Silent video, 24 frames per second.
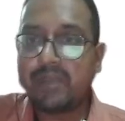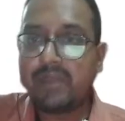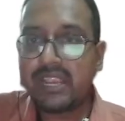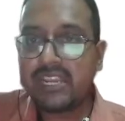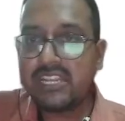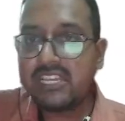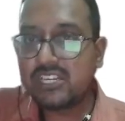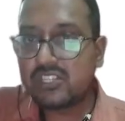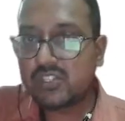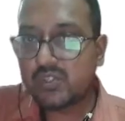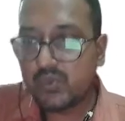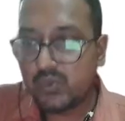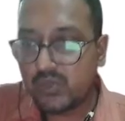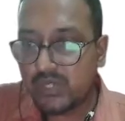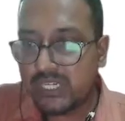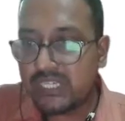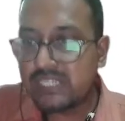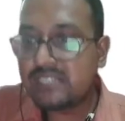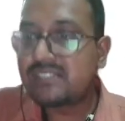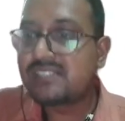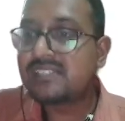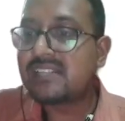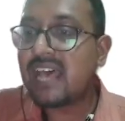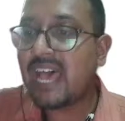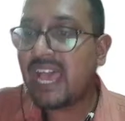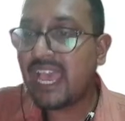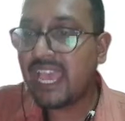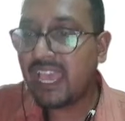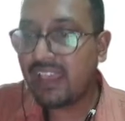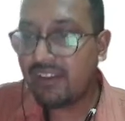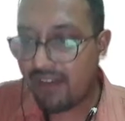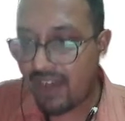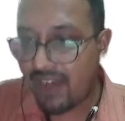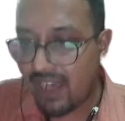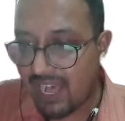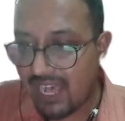my dear students, I
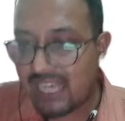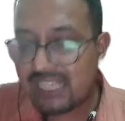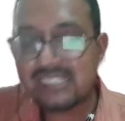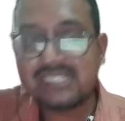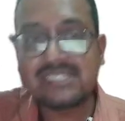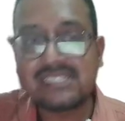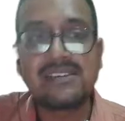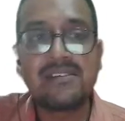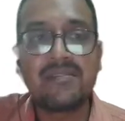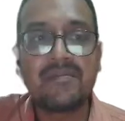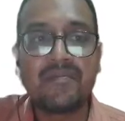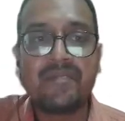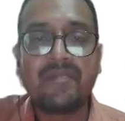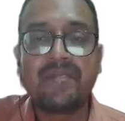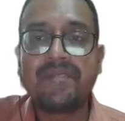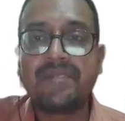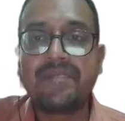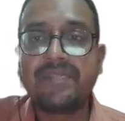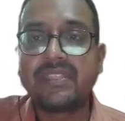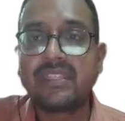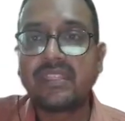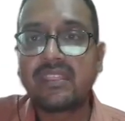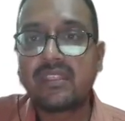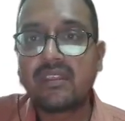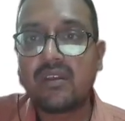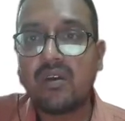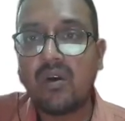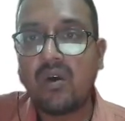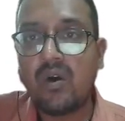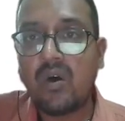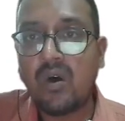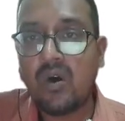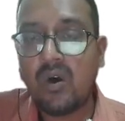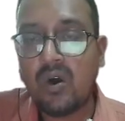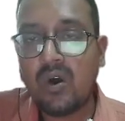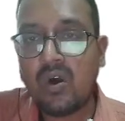have asked
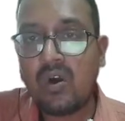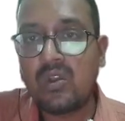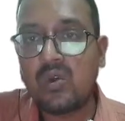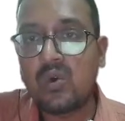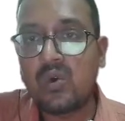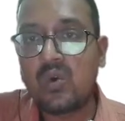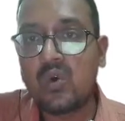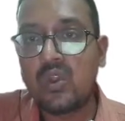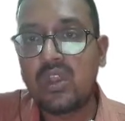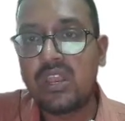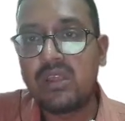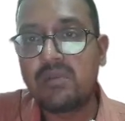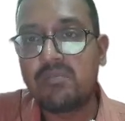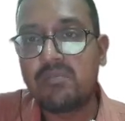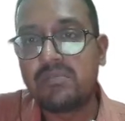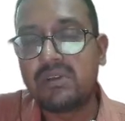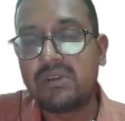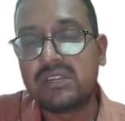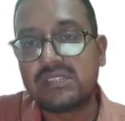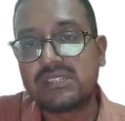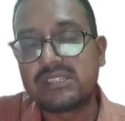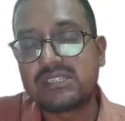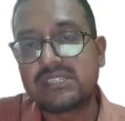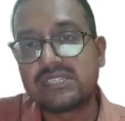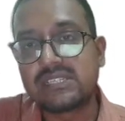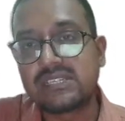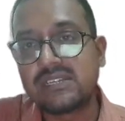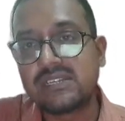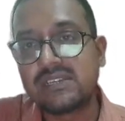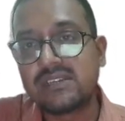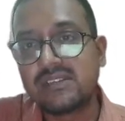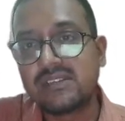all whole numbers